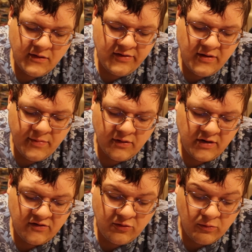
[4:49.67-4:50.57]
the
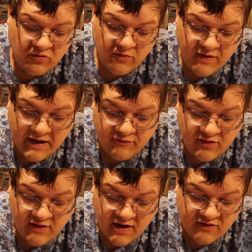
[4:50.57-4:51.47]
ability to survive
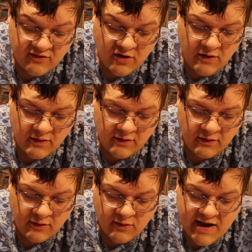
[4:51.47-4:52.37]
to the next turn.
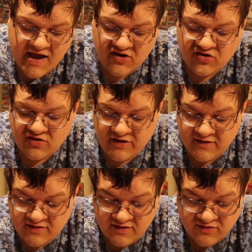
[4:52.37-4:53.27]
You know, Ash
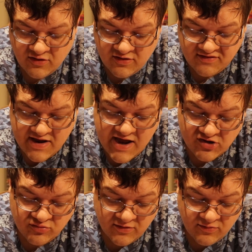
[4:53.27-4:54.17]
isn't as good as
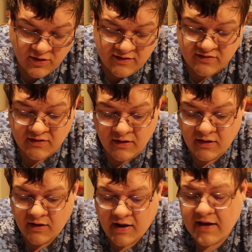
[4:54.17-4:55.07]
Ash once was.
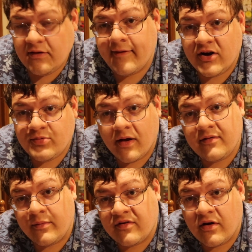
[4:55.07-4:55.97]
I love Ash
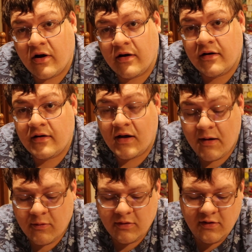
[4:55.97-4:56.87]
Blossom as a card, I
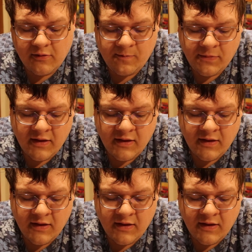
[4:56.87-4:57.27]
really do.